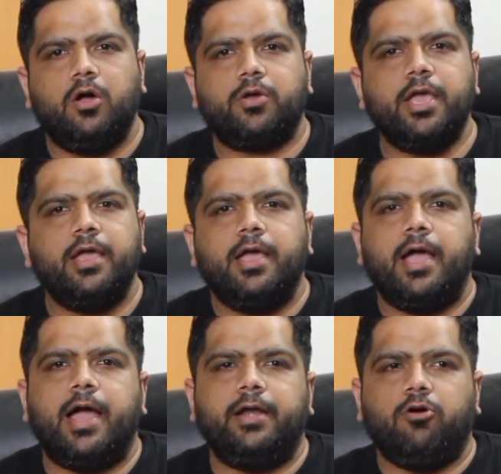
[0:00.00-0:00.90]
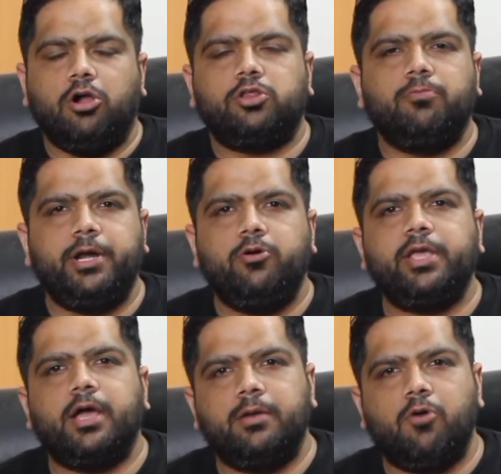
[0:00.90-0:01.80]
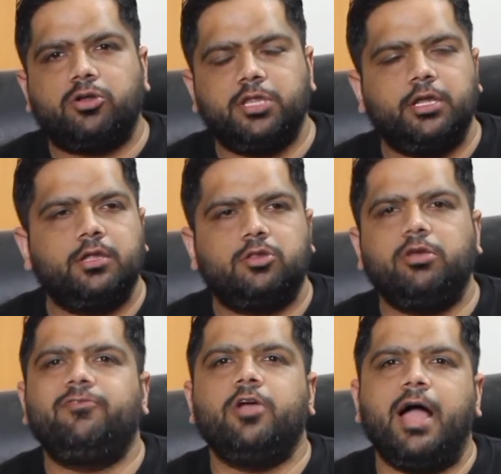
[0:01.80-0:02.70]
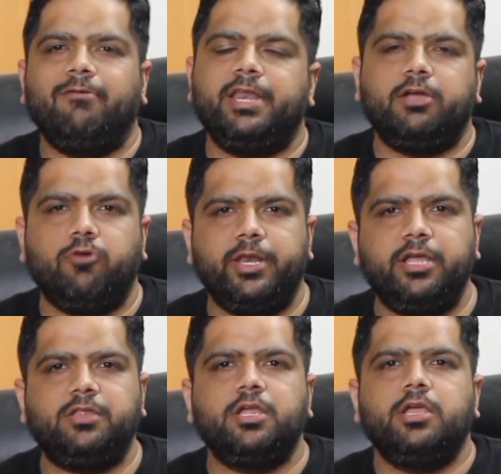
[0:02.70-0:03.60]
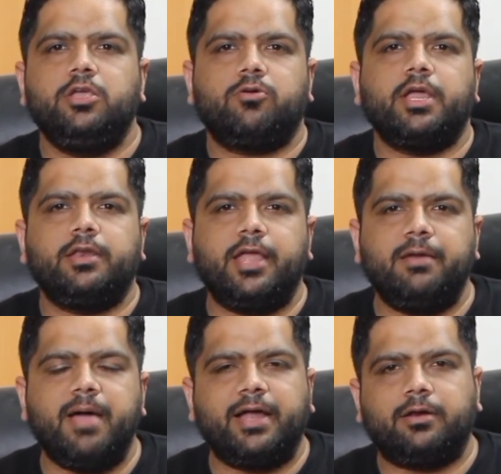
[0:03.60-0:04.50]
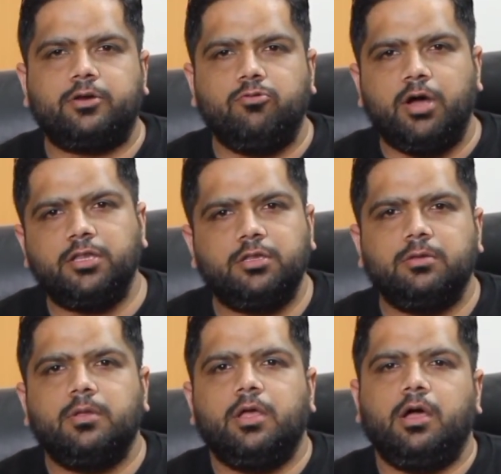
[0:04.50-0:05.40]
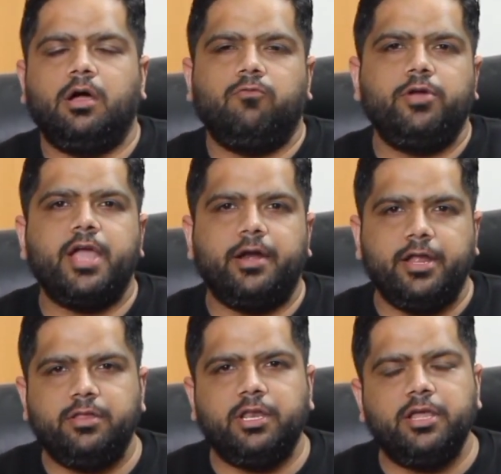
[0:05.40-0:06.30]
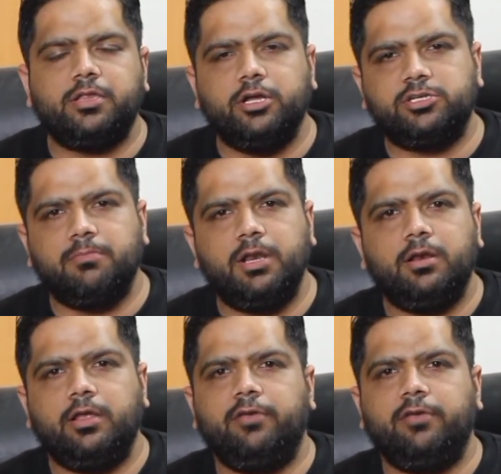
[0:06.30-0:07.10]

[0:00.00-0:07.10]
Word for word: Okay, and also be doing unboxing. So if you have any queries, you can get back to us. We are easily searchable.